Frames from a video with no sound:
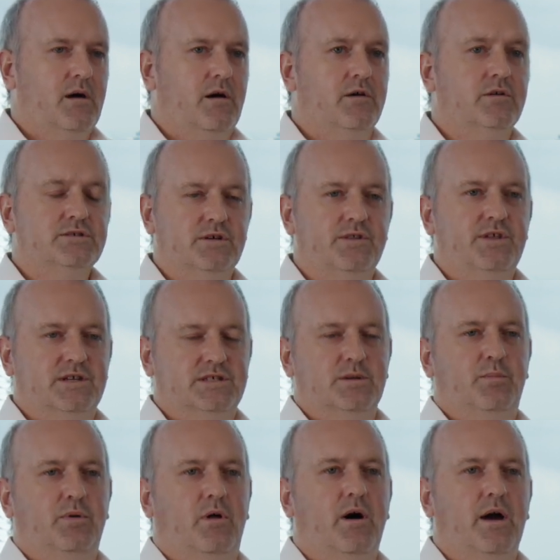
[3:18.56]
I also think
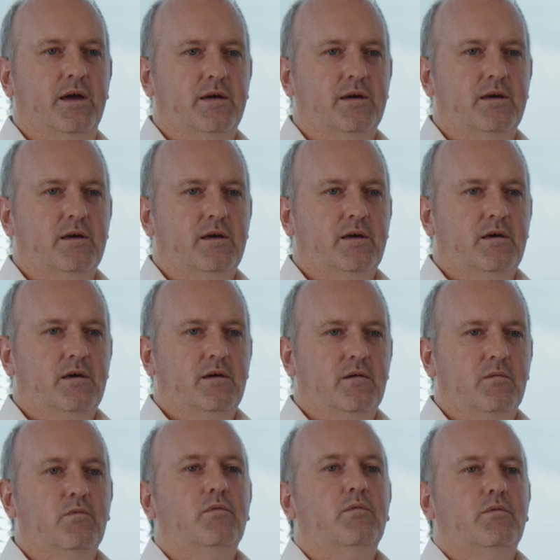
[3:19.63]
supply,
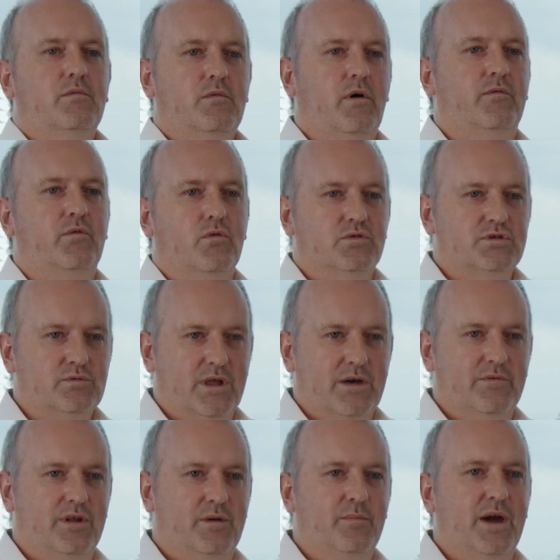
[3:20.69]
of course, will
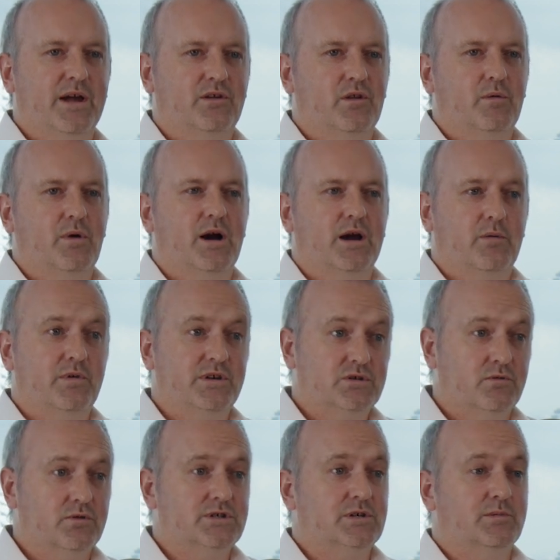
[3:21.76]
have an impact on the market. We
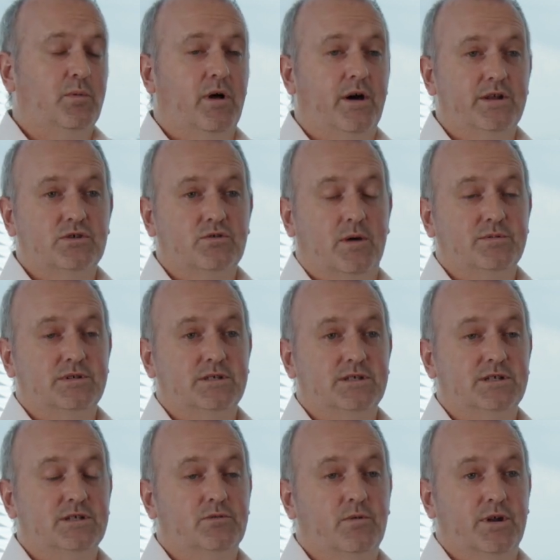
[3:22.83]
saw supply
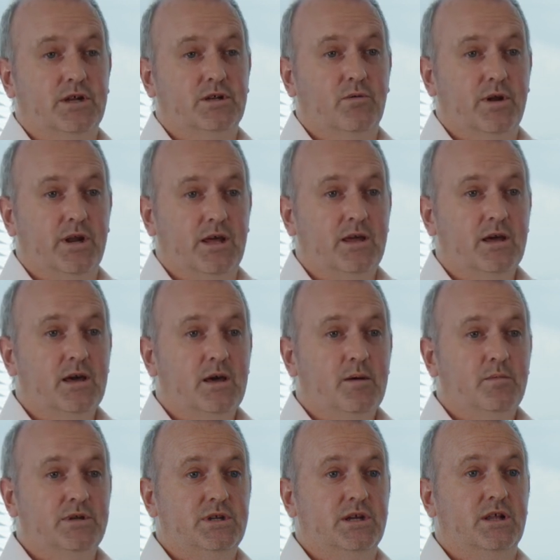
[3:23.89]
disruptions in 2020,
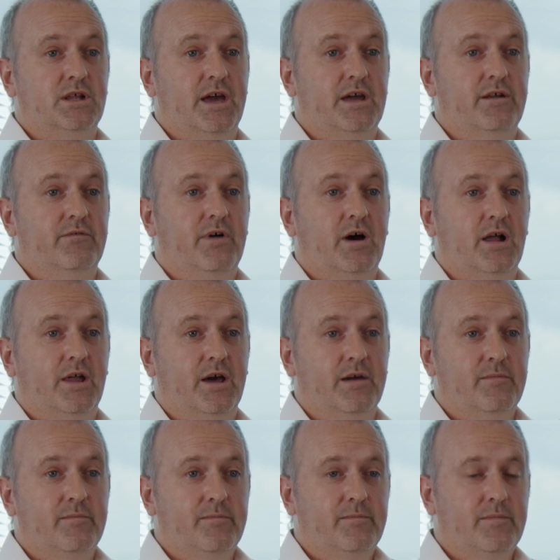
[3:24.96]
particularly out of Vale.
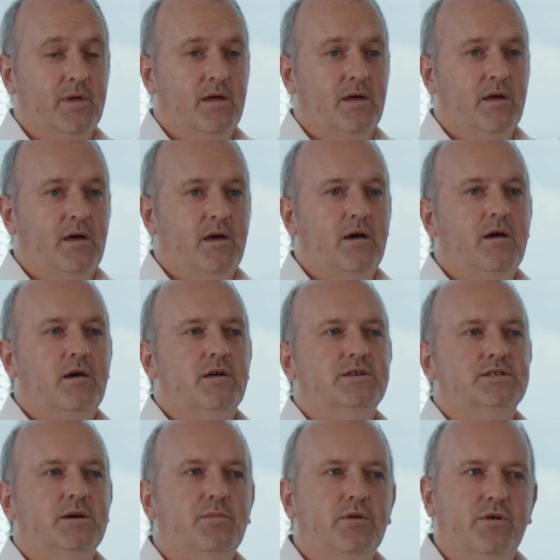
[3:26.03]

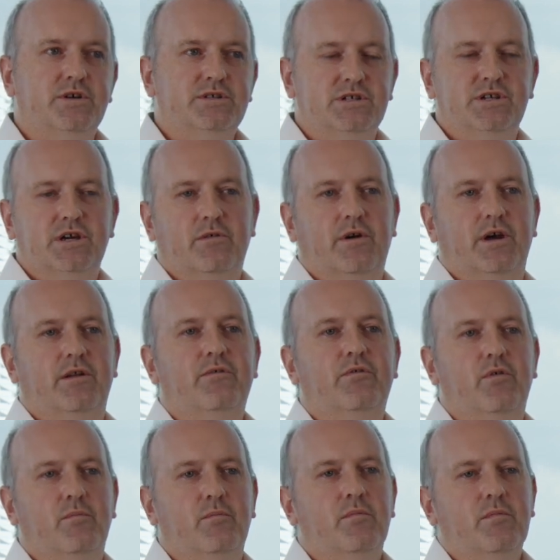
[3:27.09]
Some of those are generated
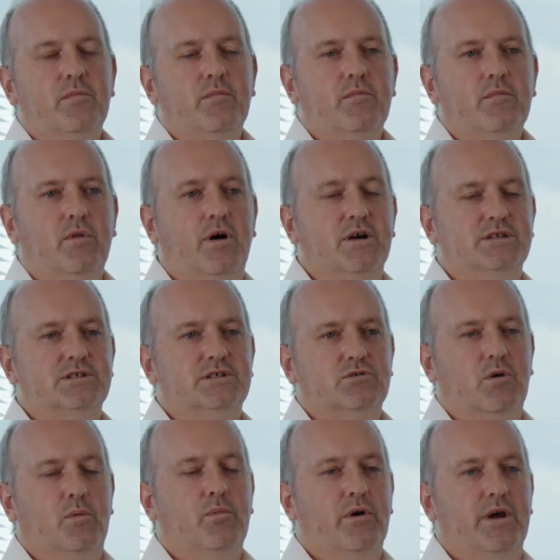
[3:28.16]
from license
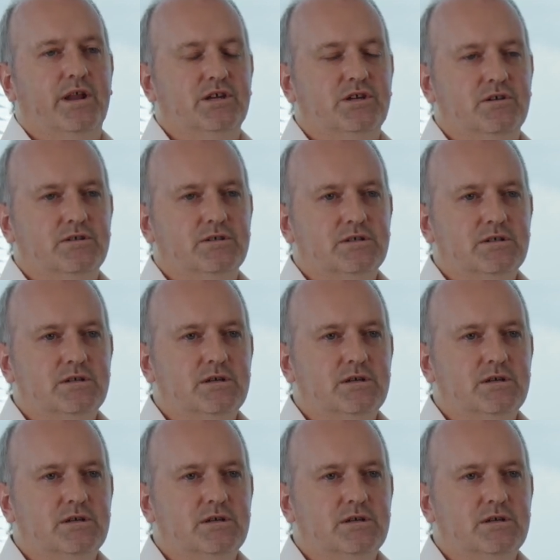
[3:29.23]
to operate issues,